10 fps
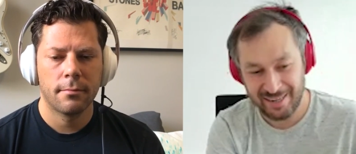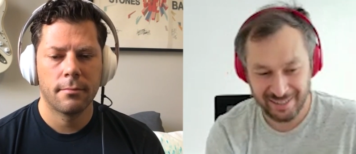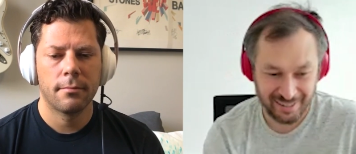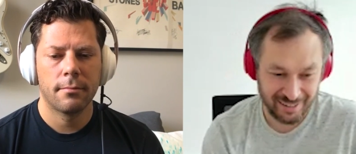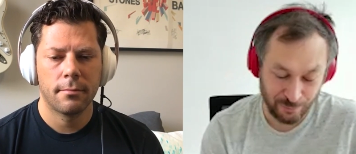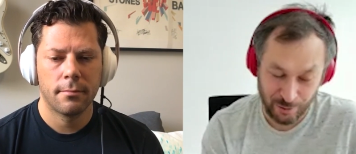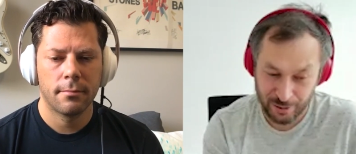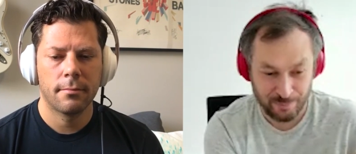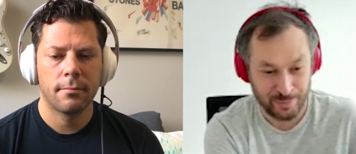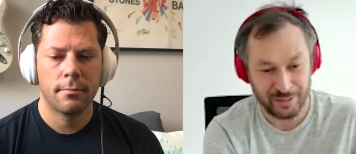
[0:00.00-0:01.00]
Speaker 1: that
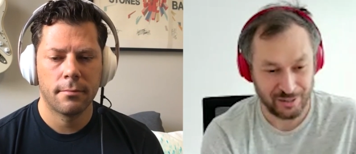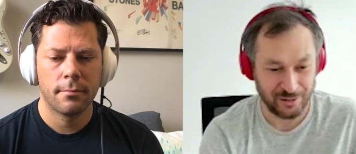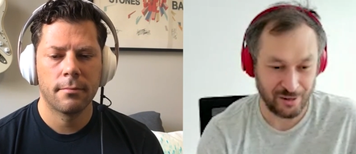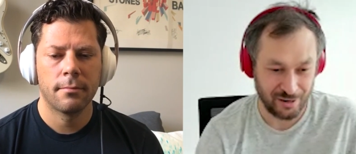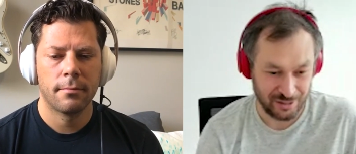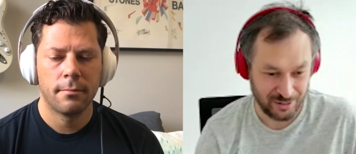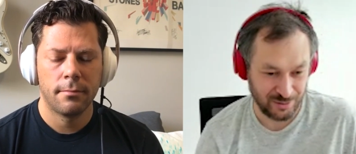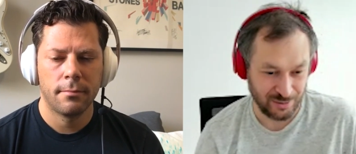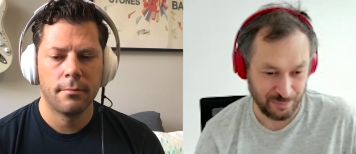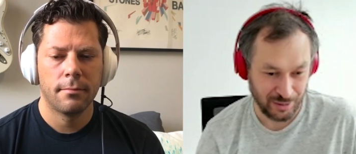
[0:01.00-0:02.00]
one bit
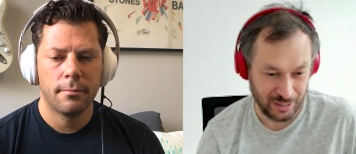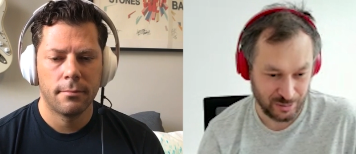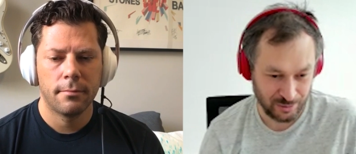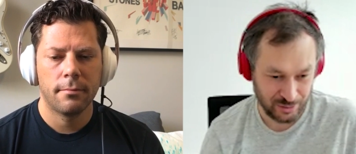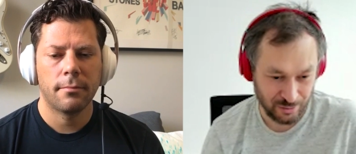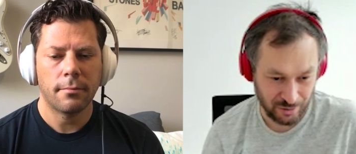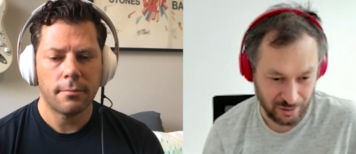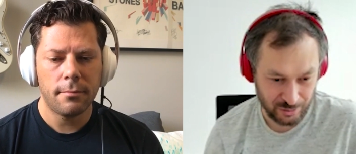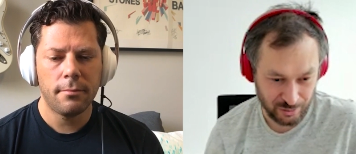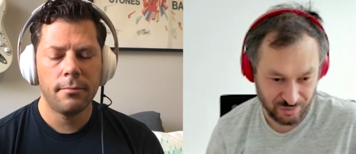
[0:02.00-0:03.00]
across to the place where it's
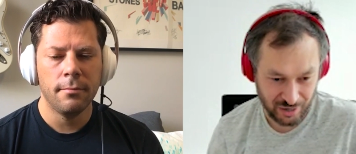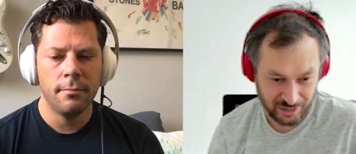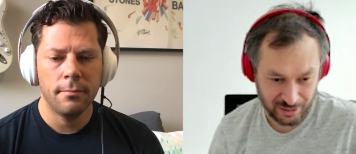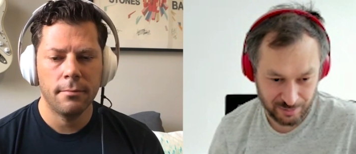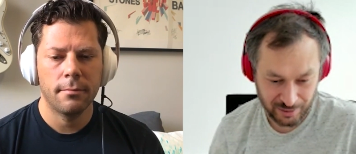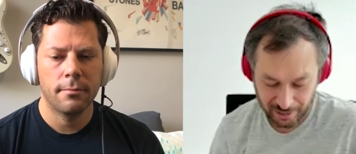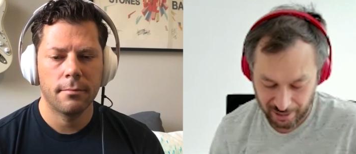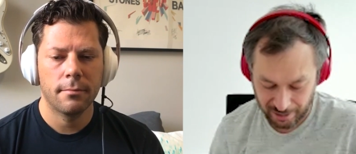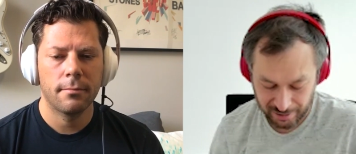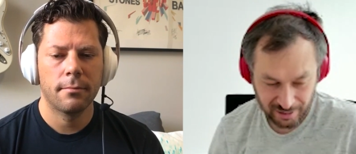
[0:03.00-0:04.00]
going to as fast as we
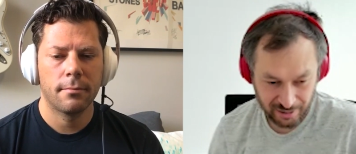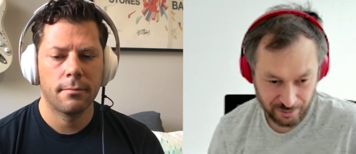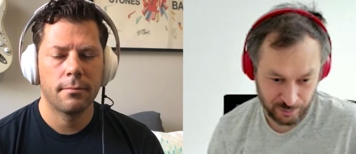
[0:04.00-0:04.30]
can?